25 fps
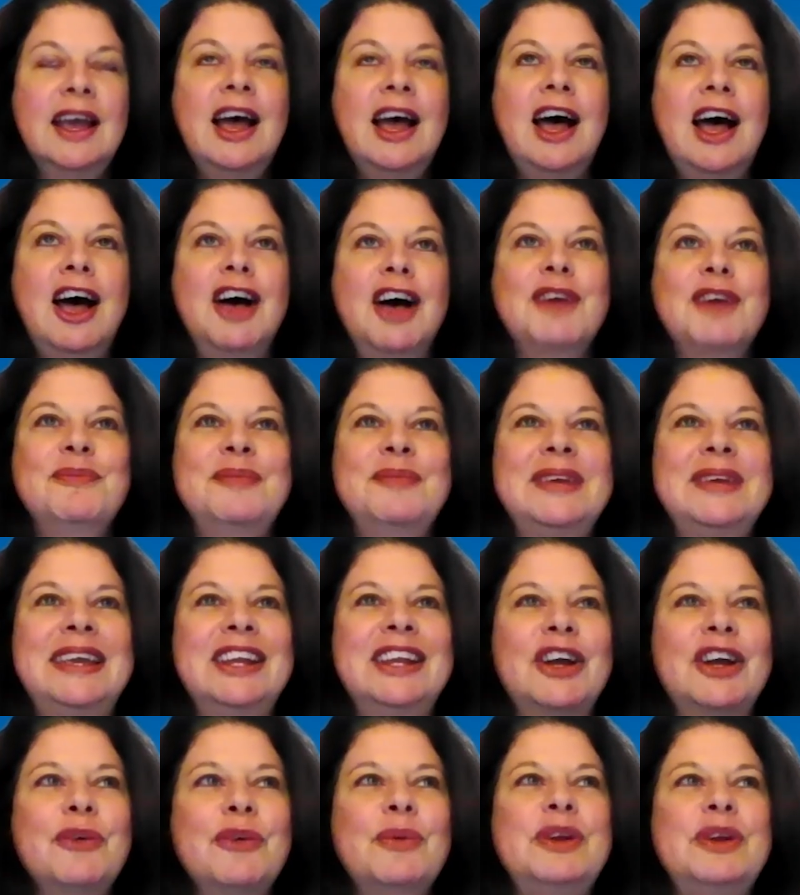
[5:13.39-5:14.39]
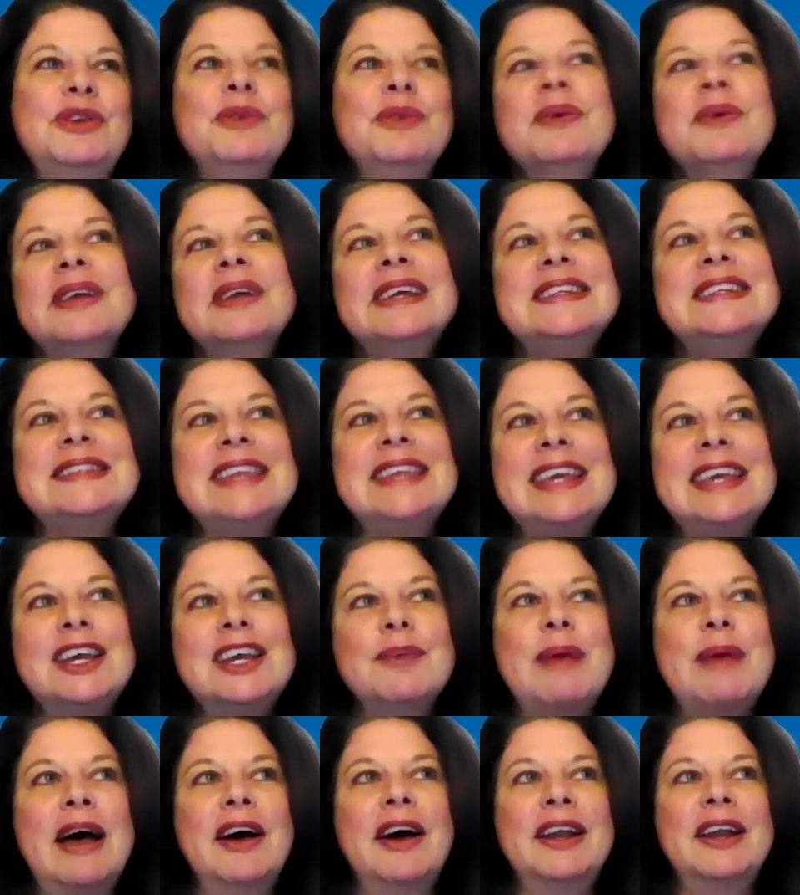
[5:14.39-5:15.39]
When you really think
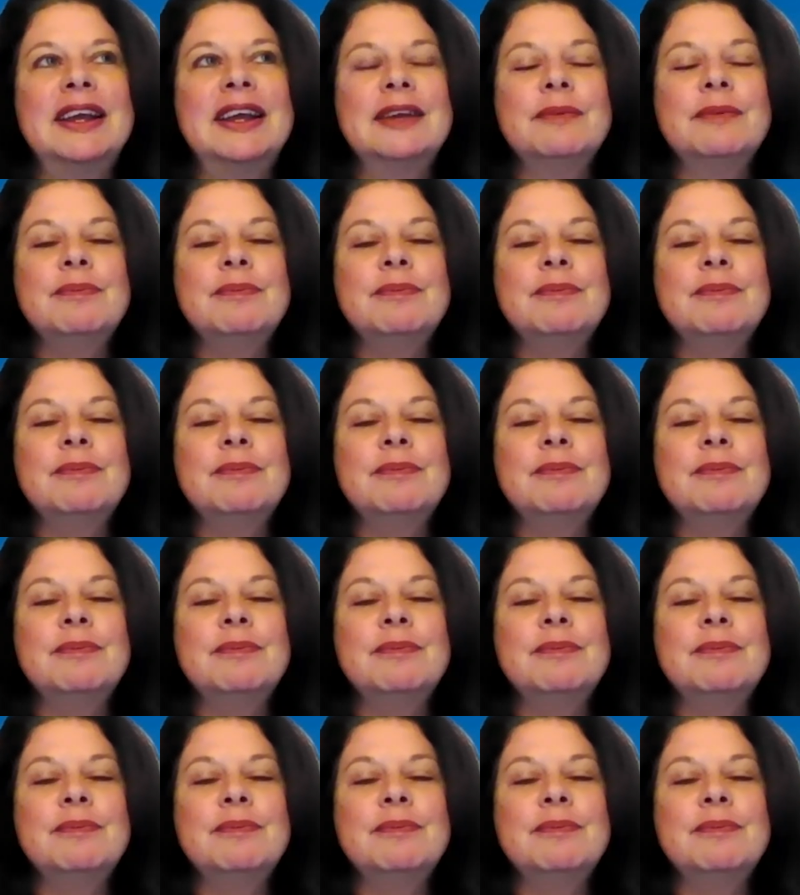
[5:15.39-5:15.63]
about it,